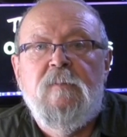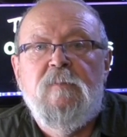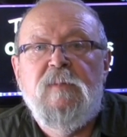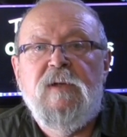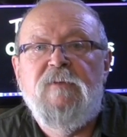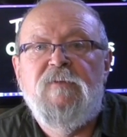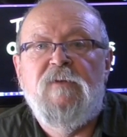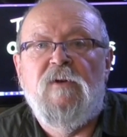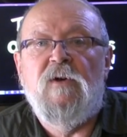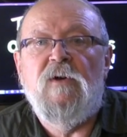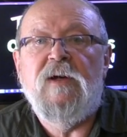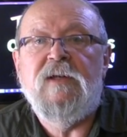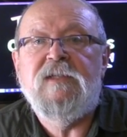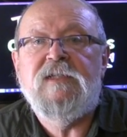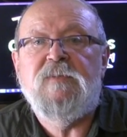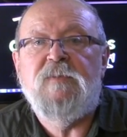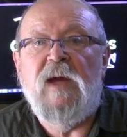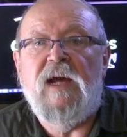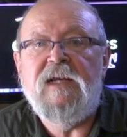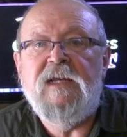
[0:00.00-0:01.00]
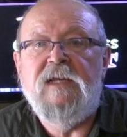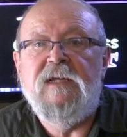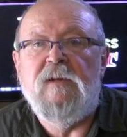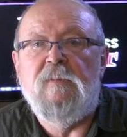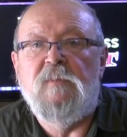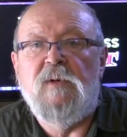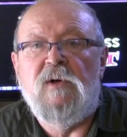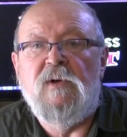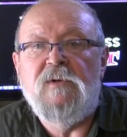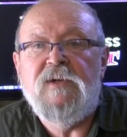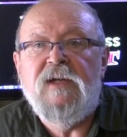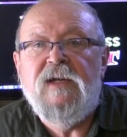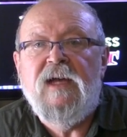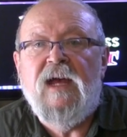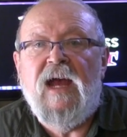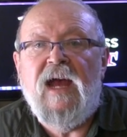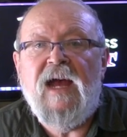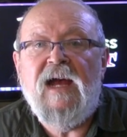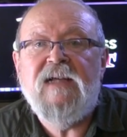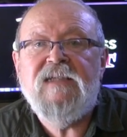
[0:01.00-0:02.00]
Before inspecting a boat,
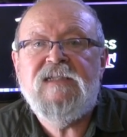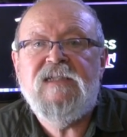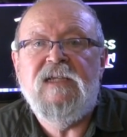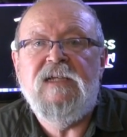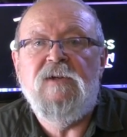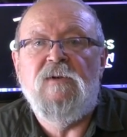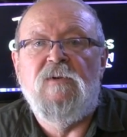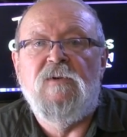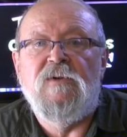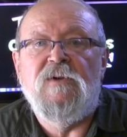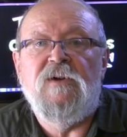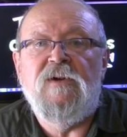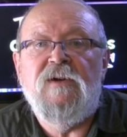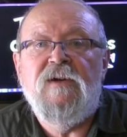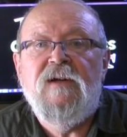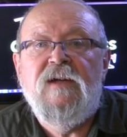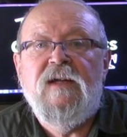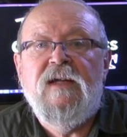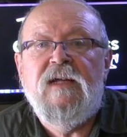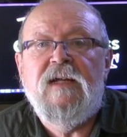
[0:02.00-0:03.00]
ask the owner